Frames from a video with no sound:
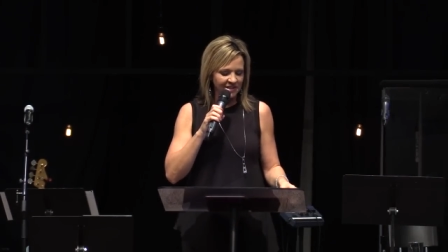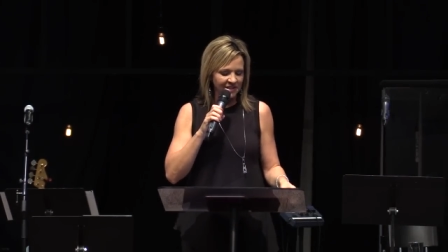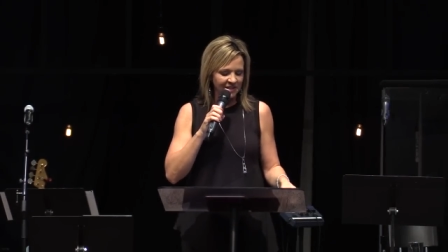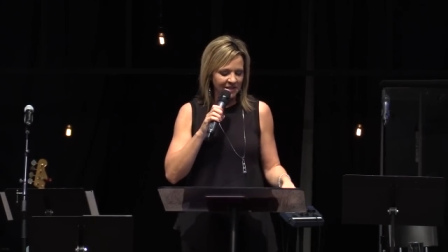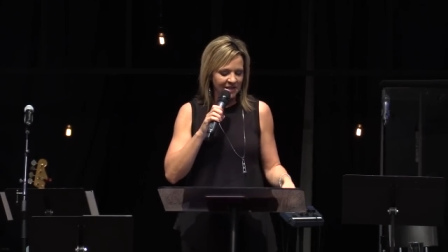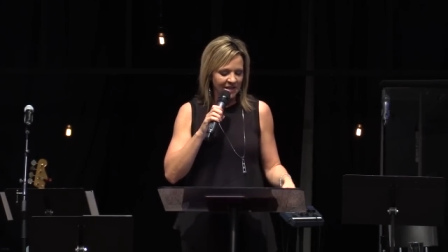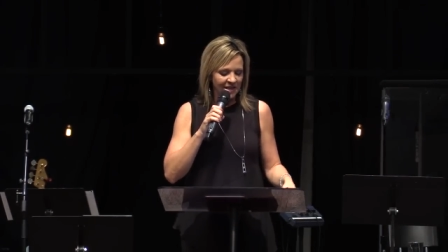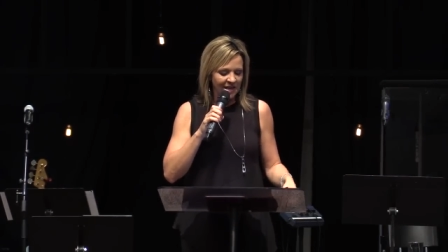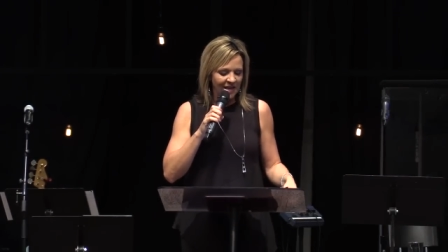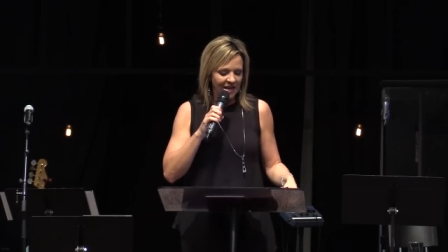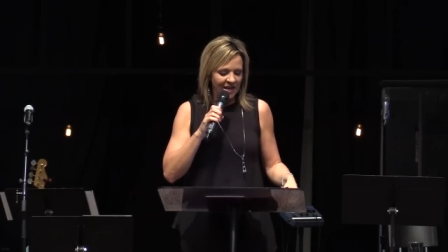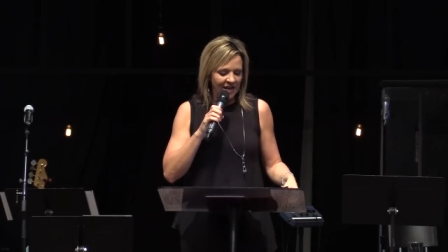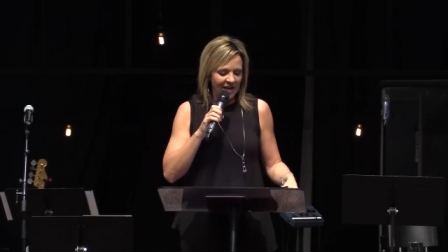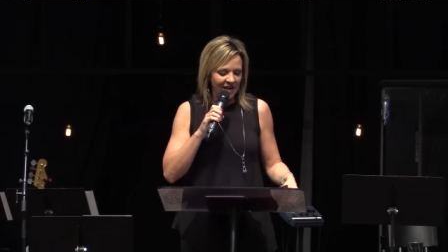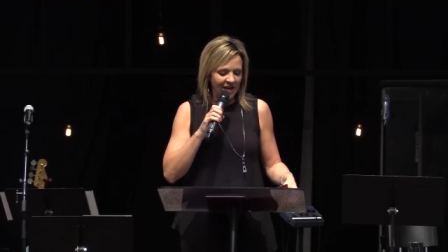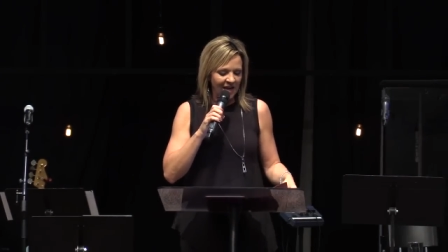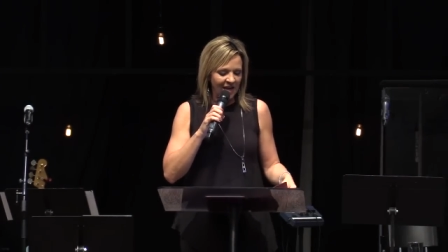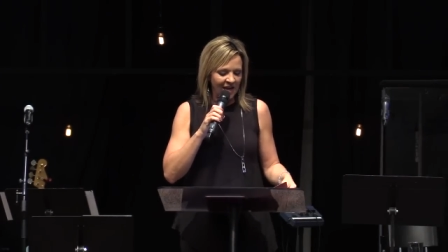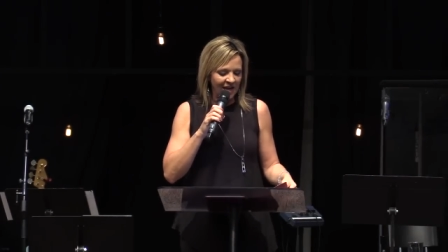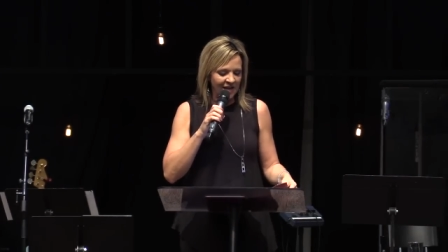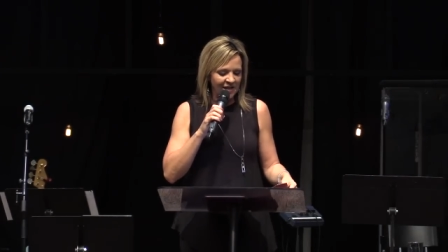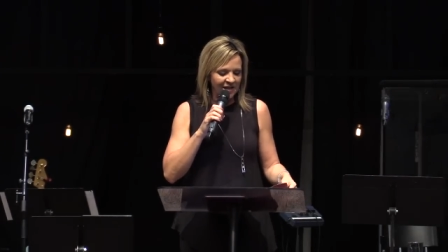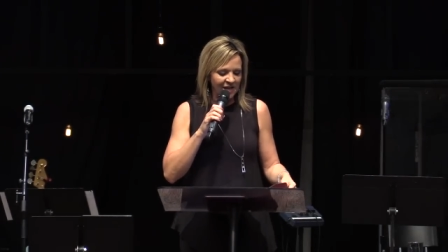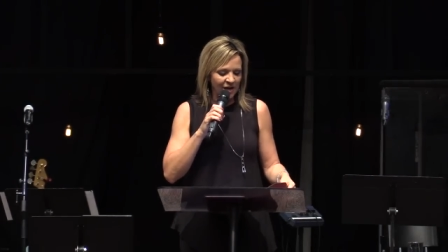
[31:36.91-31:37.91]
And,
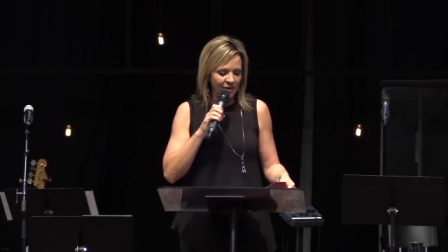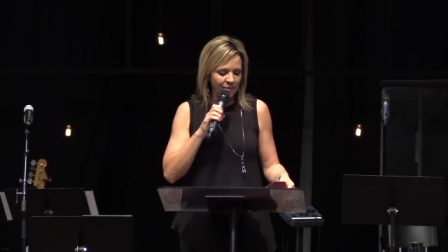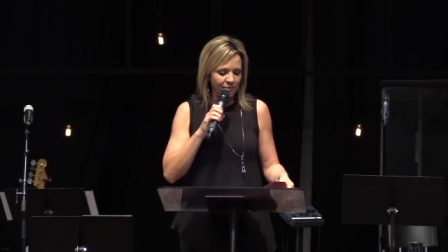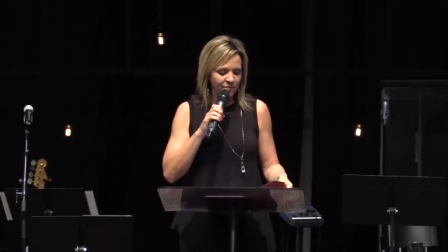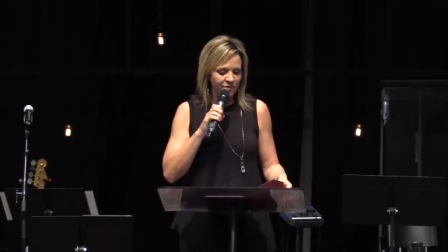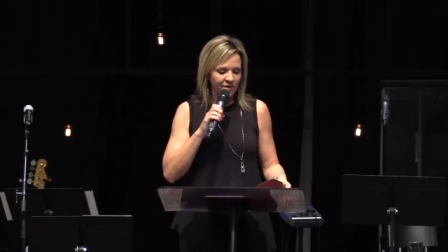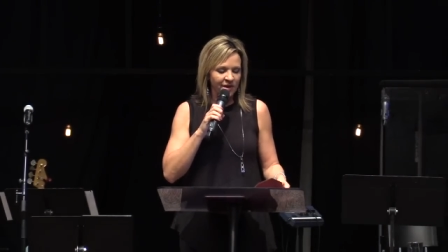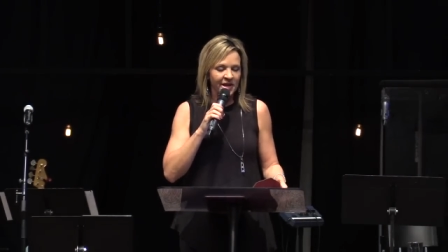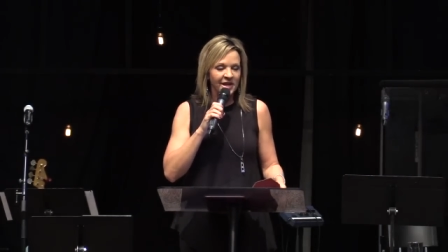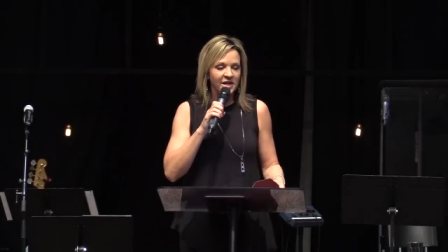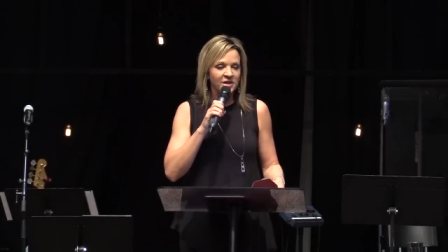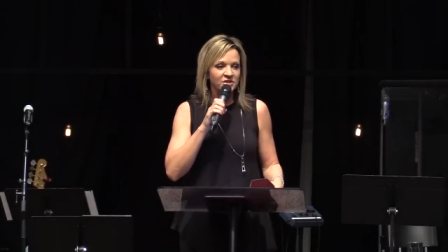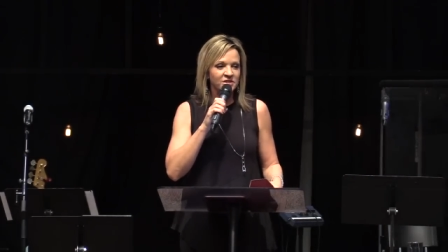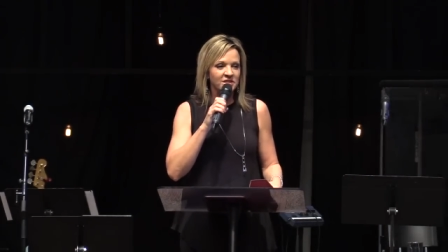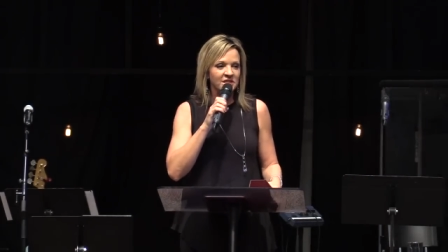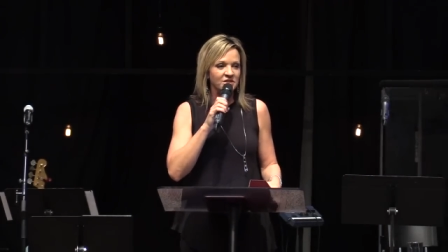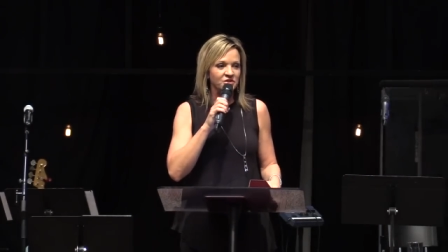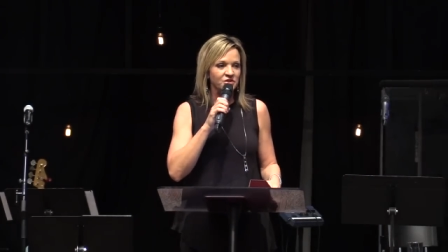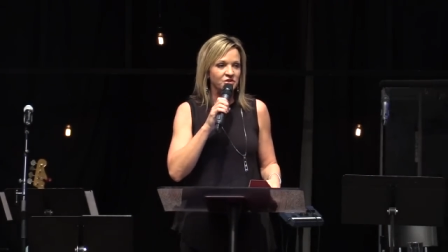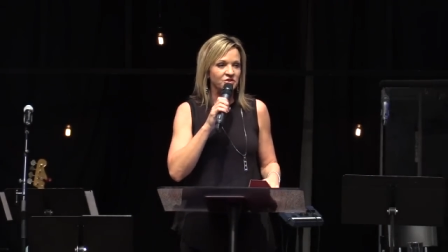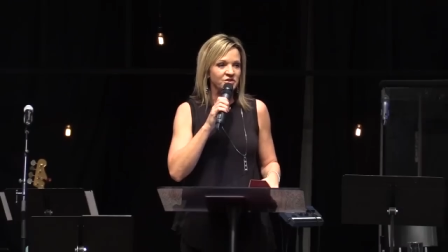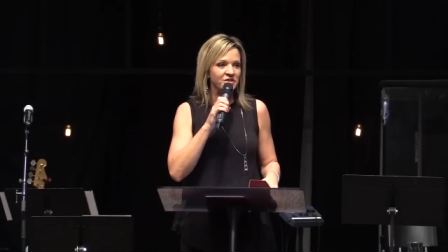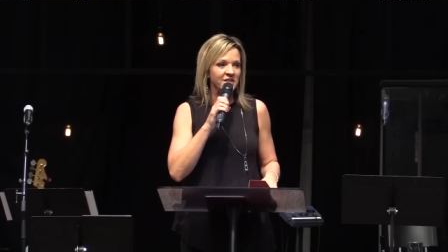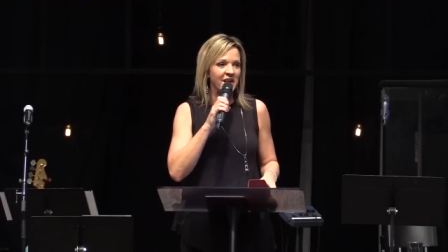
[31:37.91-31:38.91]
and um, the
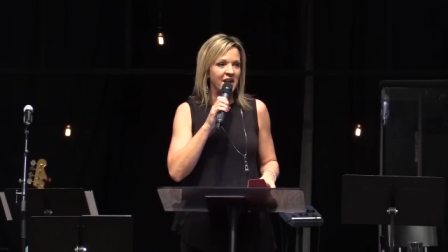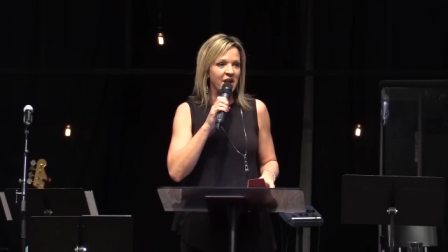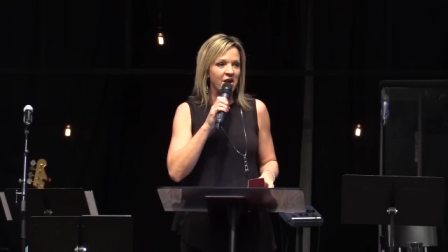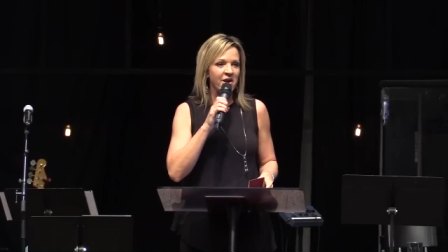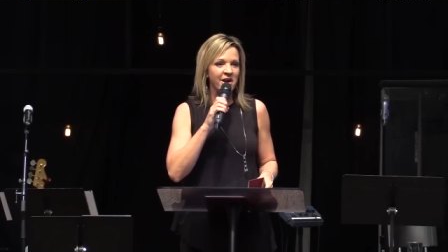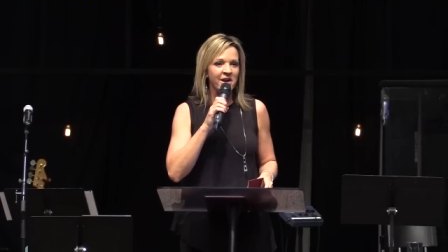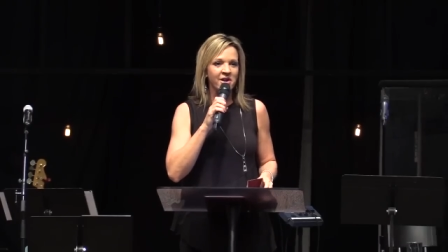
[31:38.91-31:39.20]
intercessors there